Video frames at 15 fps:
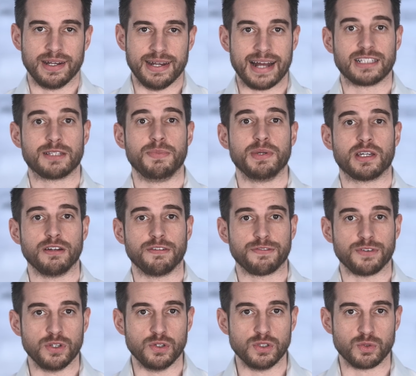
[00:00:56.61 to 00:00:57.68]
not to be
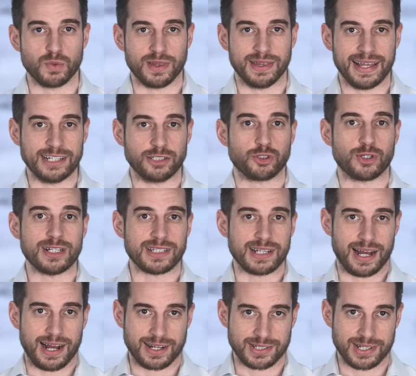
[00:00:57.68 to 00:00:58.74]
confused with nitrous
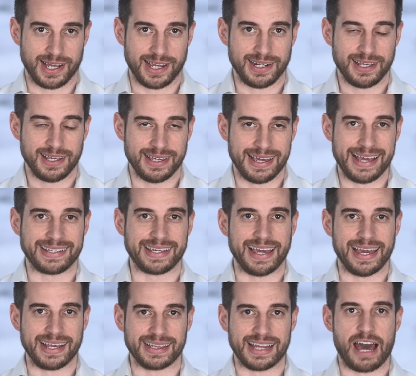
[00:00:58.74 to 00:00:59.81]
oxide,
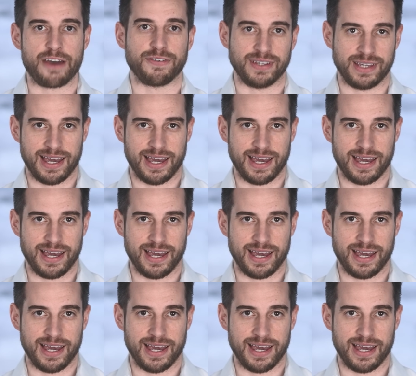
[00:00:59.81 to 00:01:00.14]
aka laughing